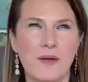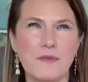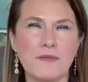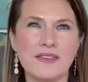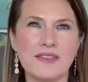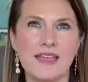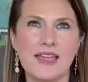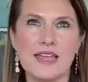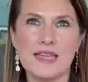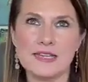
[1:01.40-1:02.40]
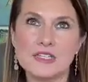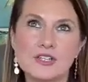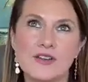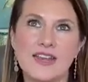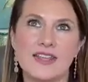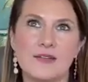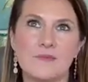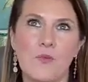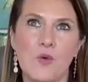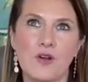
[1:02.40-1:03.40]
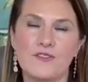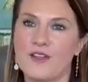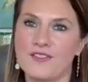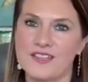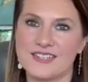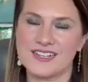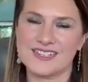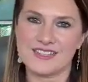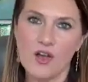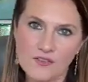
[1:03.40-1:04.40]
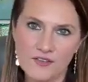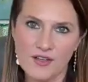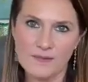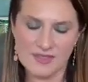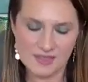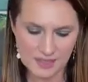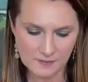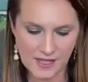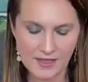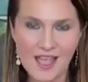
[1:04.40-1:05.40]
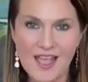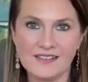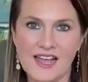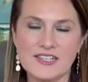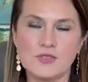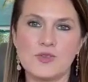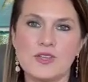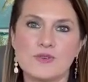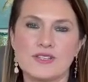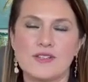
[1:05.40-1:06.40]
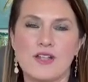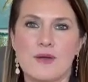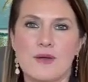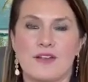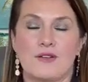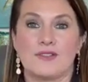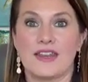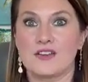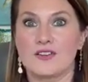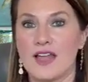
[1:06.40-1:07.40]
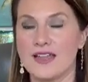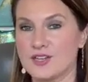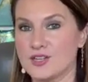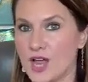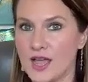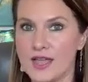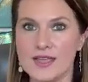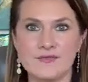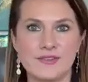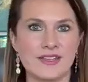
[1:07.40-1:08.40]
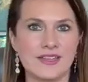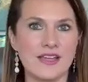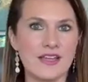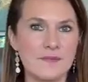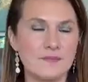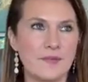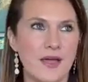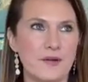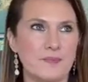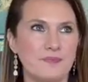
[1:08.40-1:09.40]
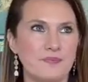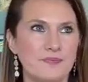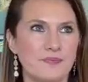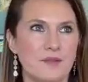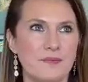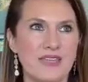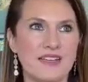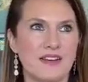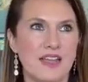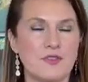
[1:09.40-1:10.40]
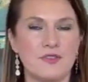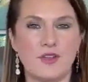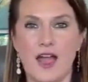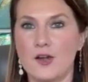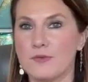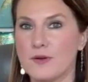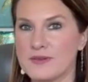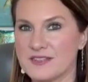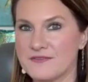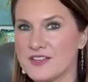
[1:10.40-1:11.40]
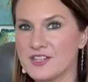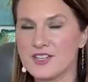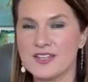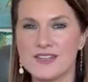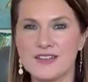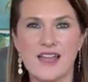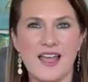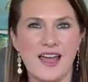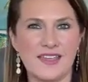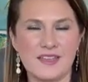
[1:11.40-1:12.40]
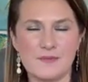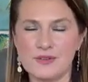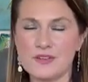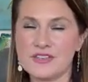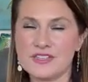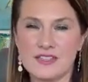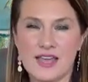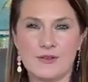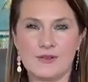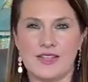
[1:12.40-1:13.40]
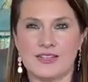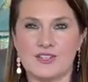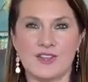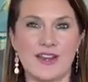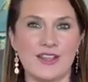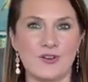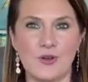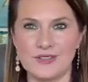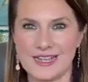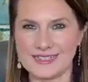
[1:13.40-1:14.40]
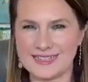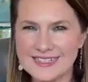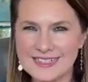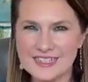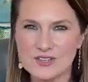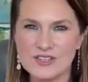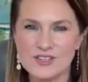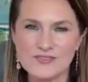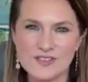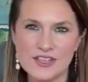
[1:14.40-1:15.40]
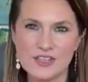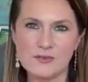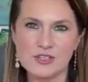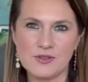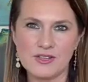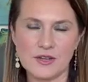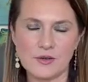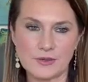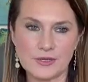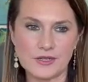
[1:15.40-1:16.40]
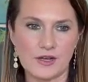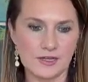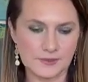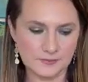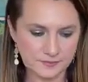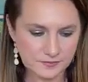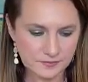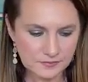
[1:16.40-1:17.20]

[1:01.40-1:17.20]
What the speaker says: probably like integrating more of your authentic self. If I'm thinking back, last week was a lot about, letting your light shine, really um, being in alignment with your higher purpose and vision. I think previous to that, it was like shedding your old identity. So I do feel like you've been doing a lot of work on